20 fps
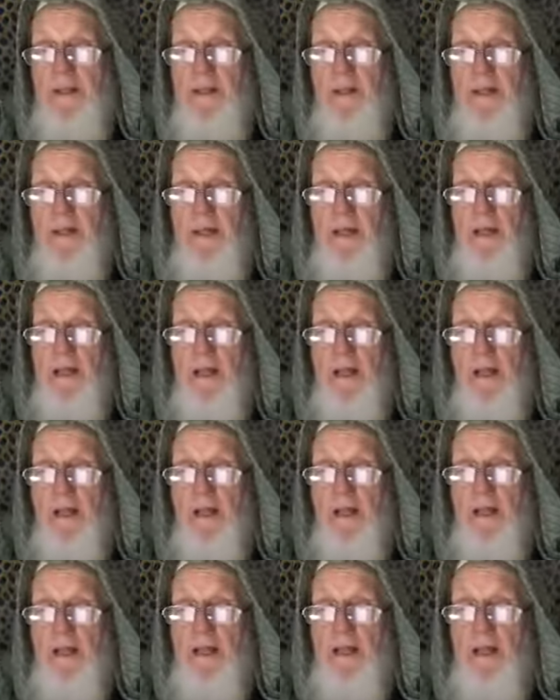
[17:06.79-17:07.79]
Then
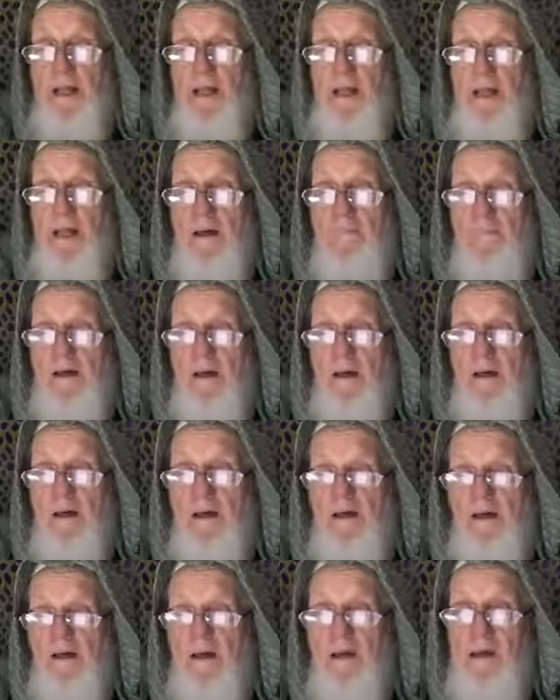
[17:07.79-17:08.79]

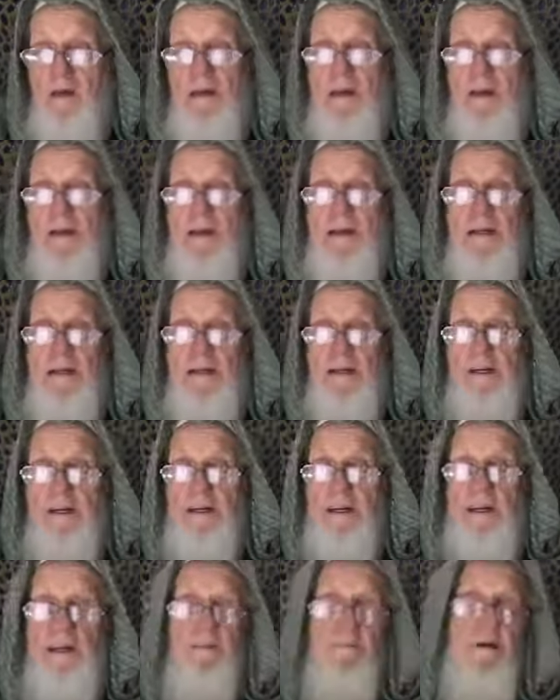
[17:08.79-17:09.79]
Leviathan.
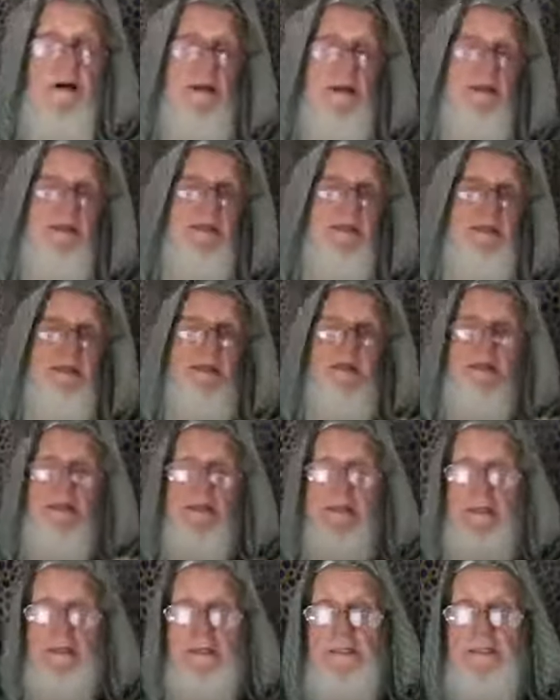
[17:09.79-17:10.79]

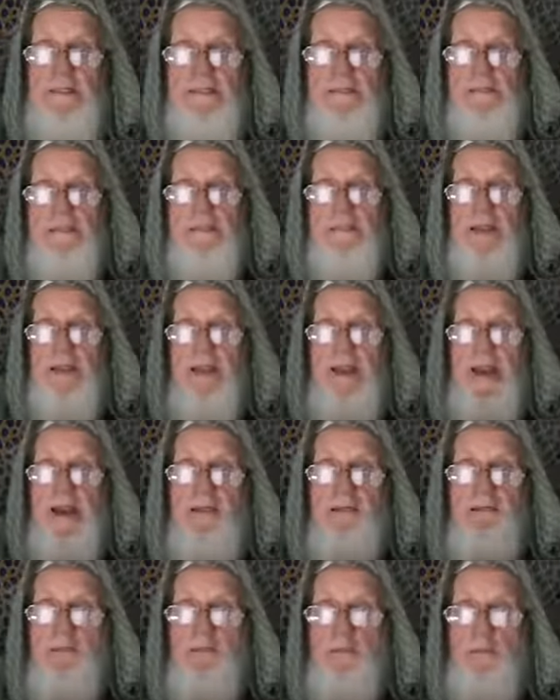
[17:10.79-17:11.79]
Leviathan is
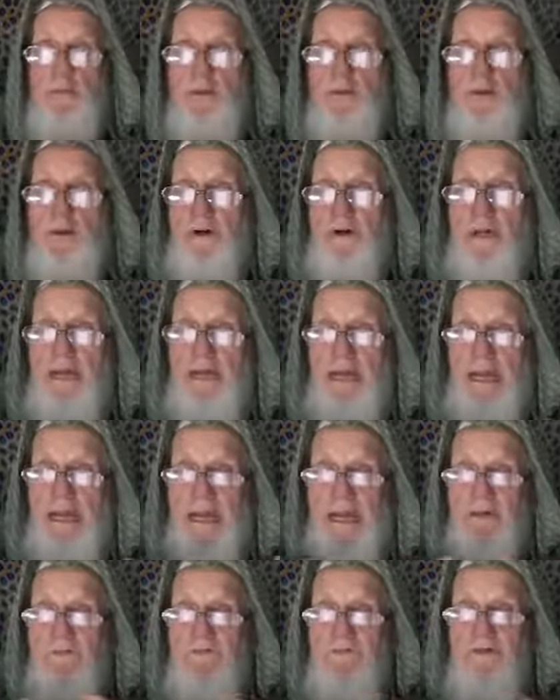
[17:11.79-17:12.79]
having the word
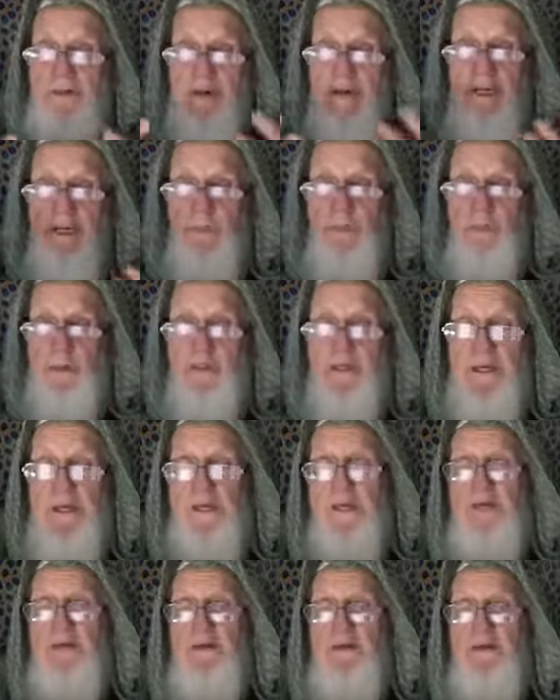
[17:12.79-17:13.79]
envy
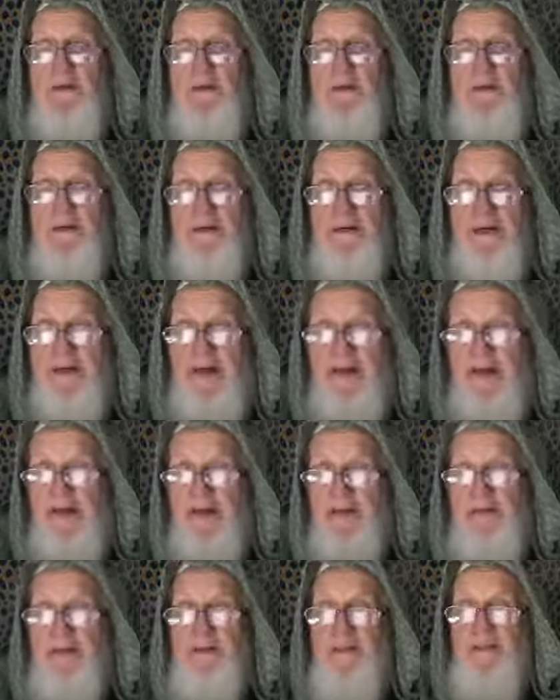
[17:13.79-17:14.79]
within it.
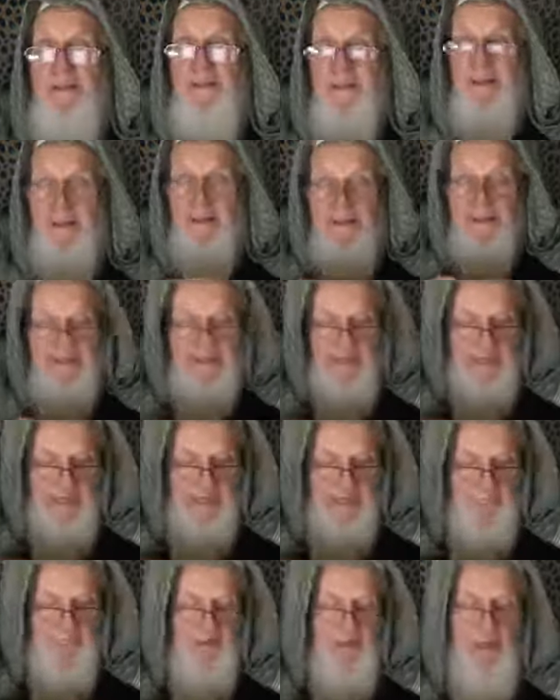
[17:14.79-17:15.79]
And this
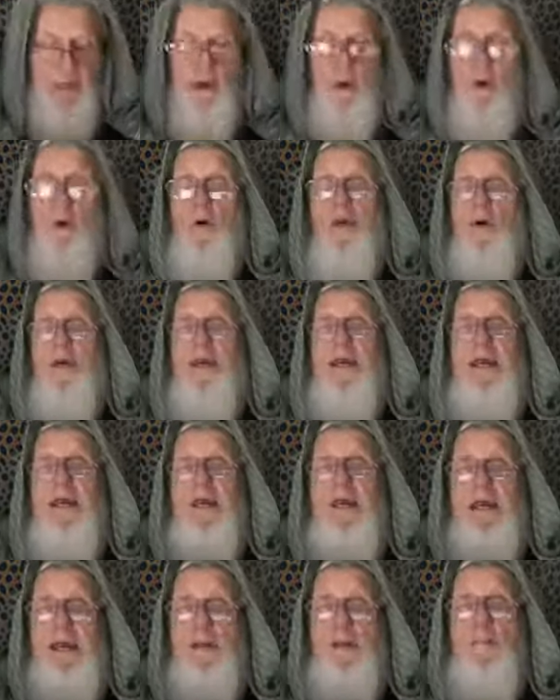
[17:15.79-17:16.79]
envy, or
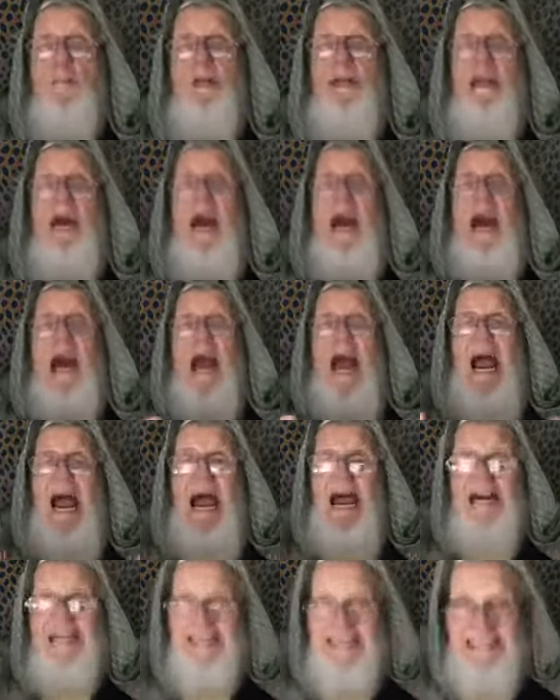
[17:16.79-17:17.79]
in Arabic,
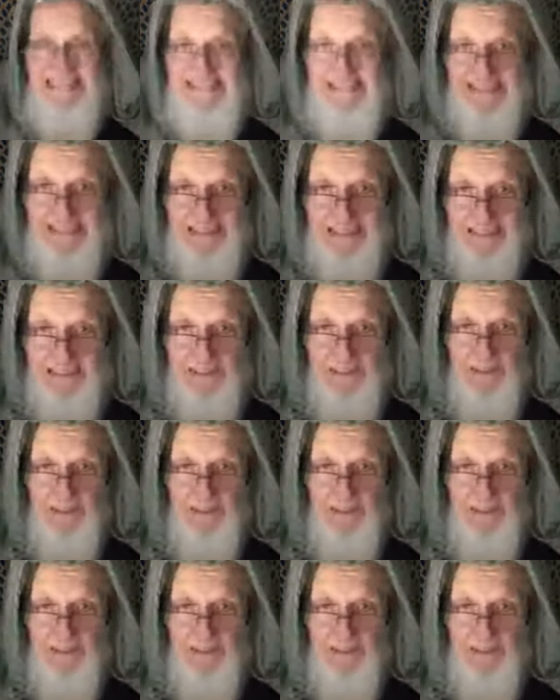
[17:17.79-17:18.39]
hasad.